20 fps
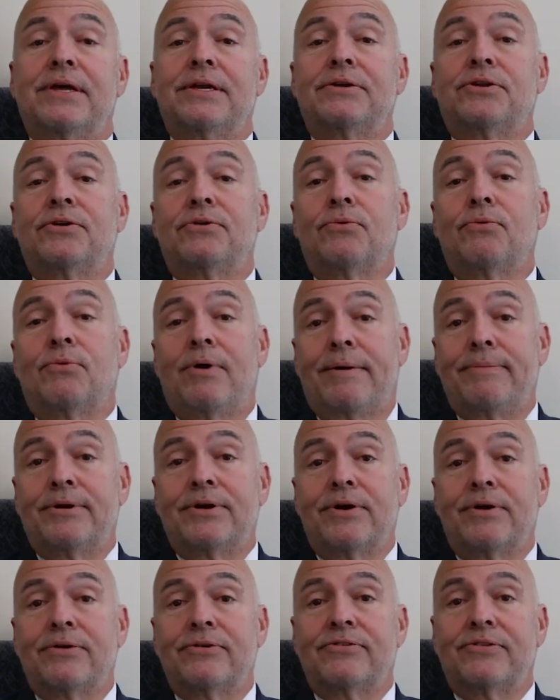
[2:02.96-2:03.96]
and to
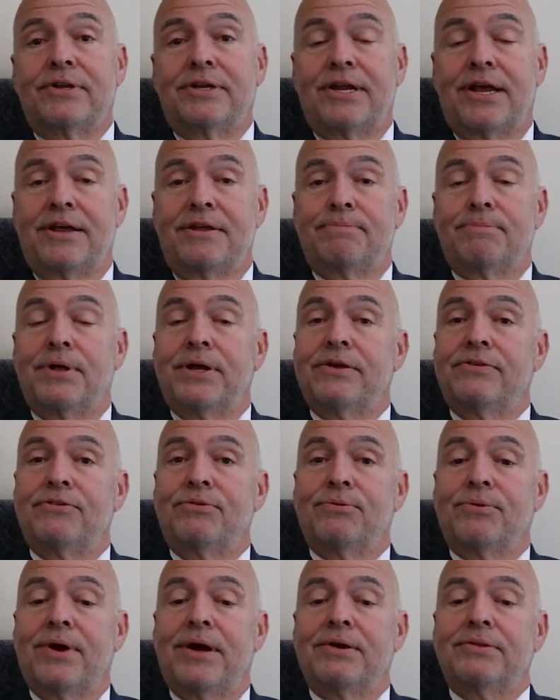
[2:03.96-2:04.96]
webinars that take place
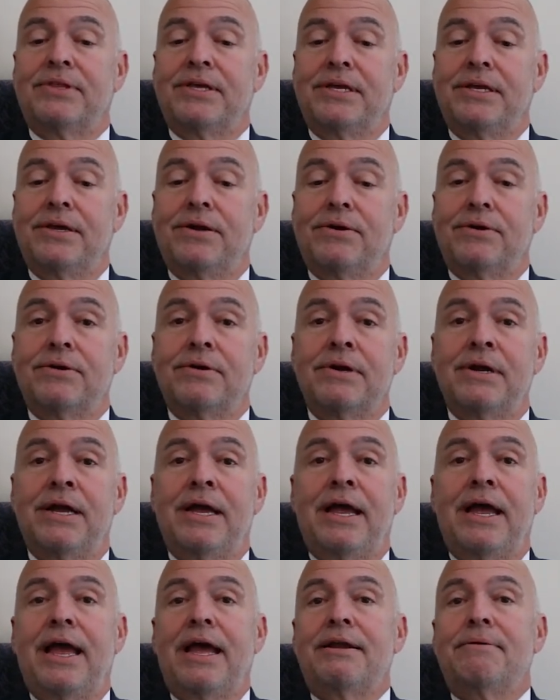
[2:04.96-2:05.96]
throughout the year,
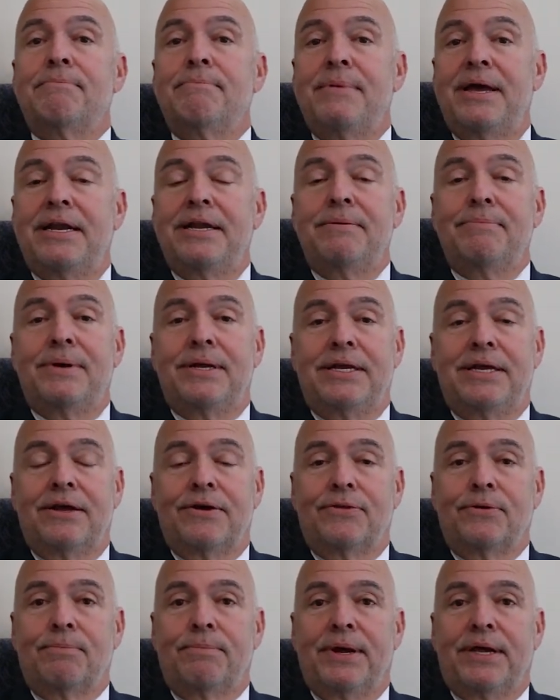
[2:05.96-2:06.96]
and many, many
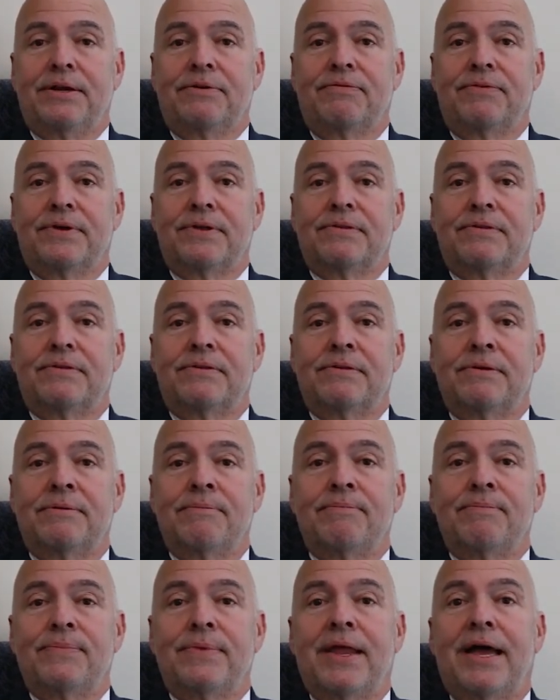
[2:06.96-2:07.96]
other benefits.
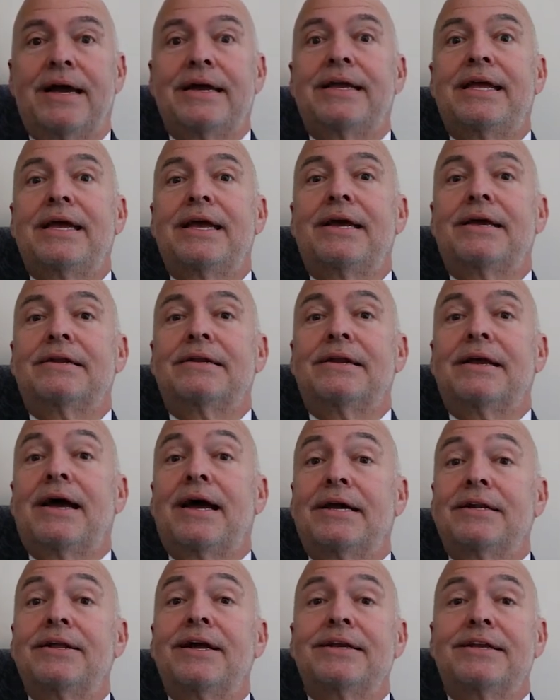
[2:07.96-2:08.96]
Again,
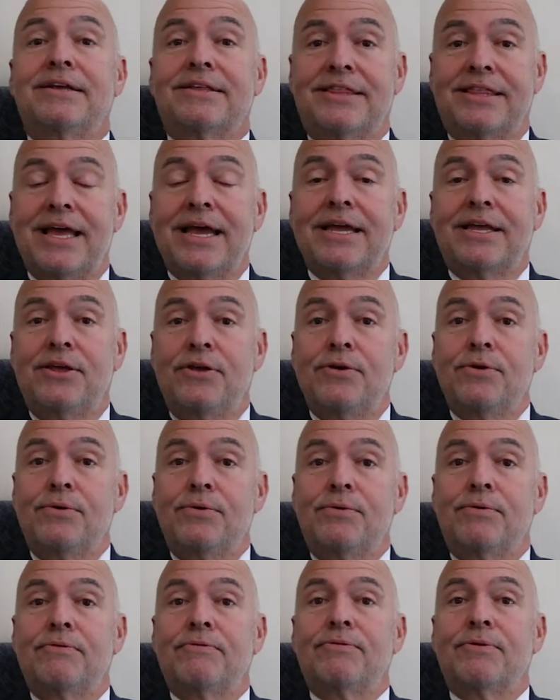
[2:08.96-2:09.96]
I'd like to thank
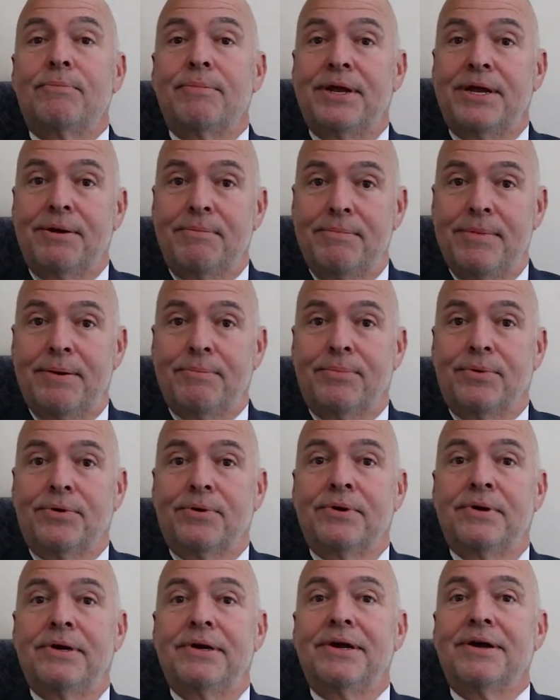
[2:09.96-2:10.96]
you for being a
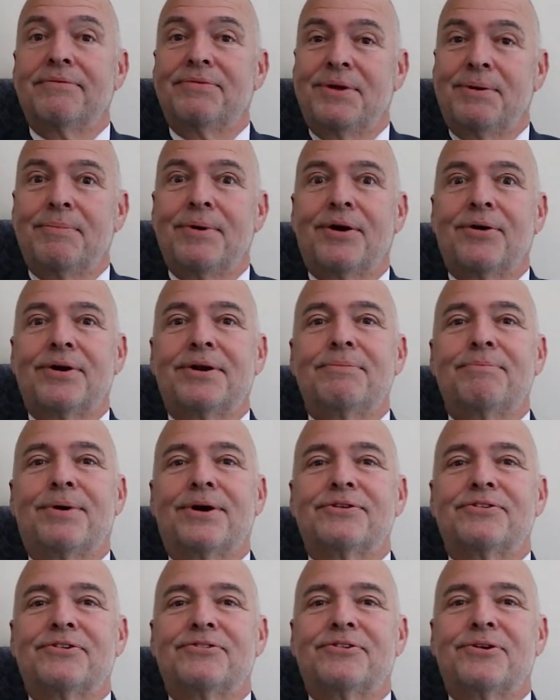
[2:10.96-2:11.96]
member of the American
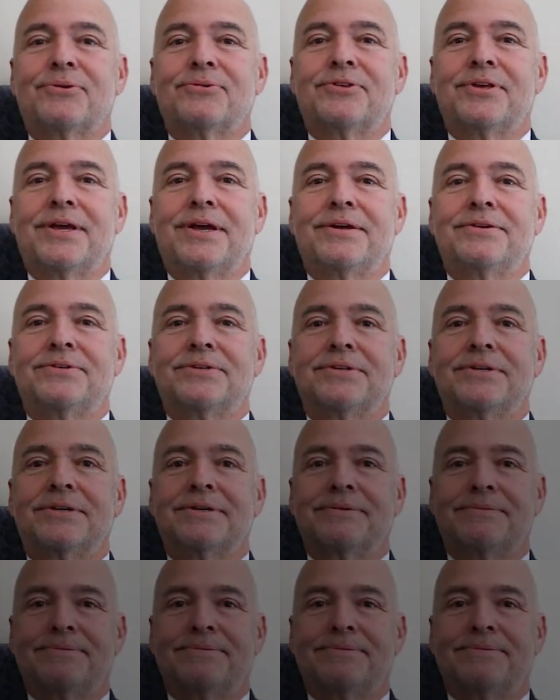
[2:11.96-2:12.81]
Bus Association.